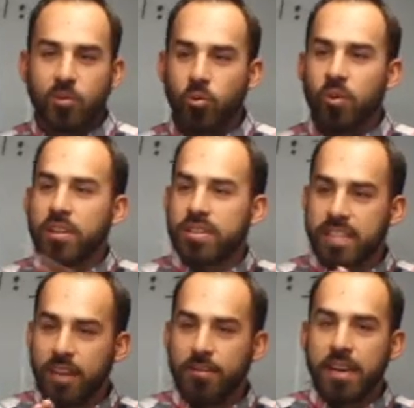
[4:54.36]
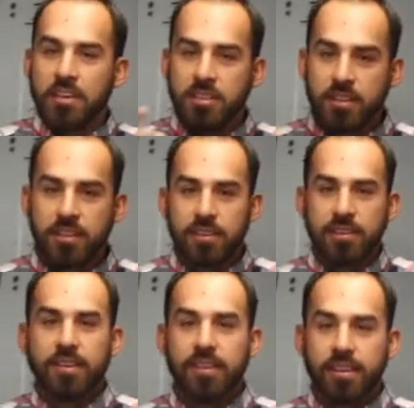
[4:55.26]
with salvation,
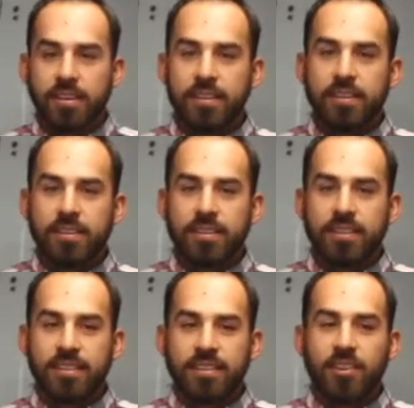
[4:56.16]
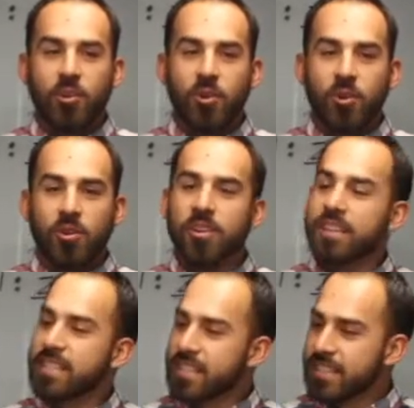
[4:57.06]
or
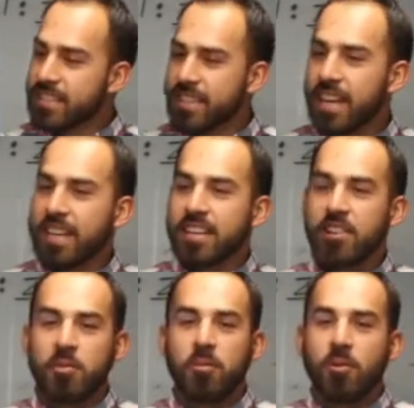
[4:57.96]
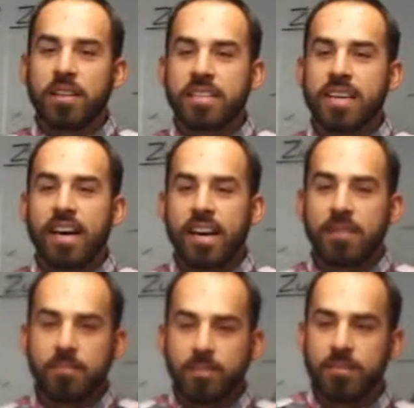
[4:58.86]
is it at another point in
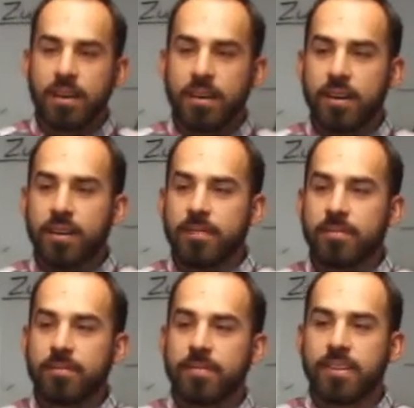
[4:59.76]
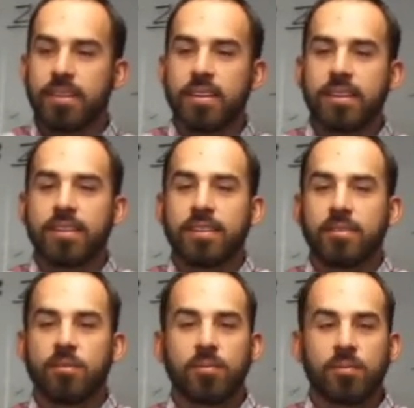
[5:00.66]
time? Um, it's
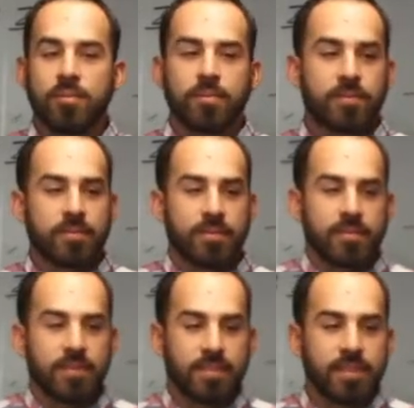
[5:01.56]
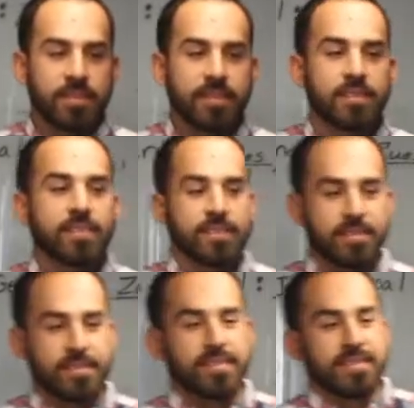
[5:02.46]
both.
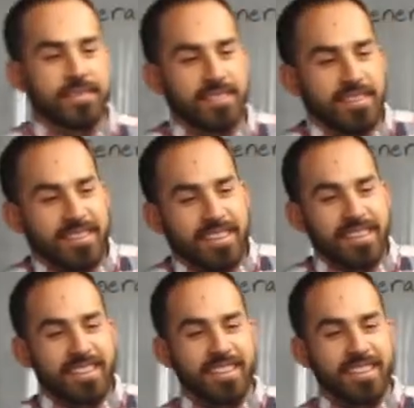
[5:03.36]
Mm-hmm. Okay. Has to